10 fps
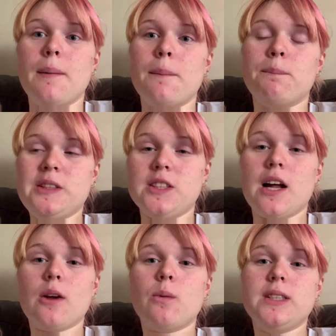but
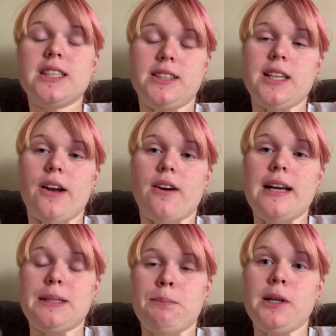Sonic was considered
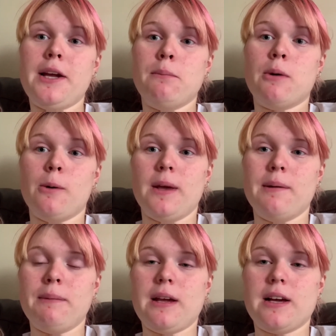as a plain
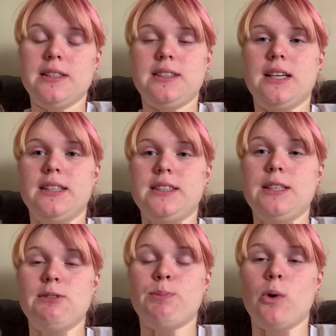Mobian because since he
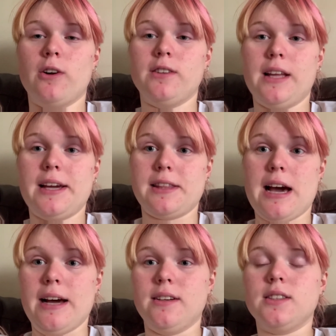was born like
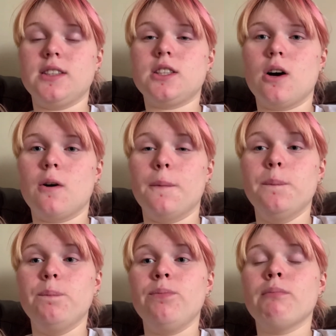that. So
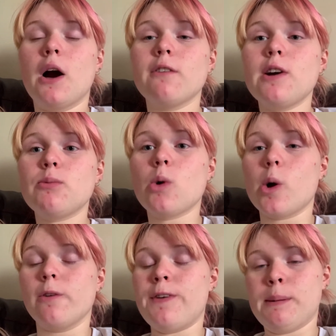part of our
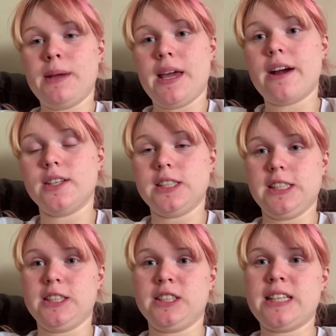royal family
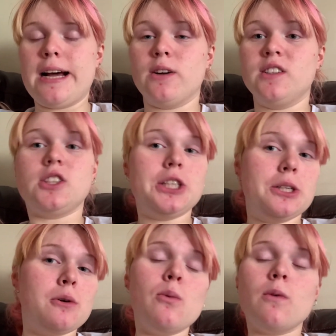heritage is that
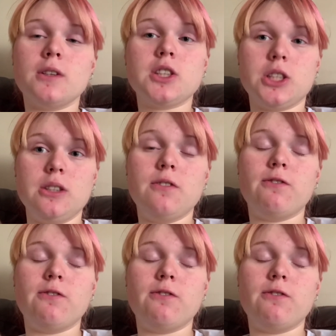two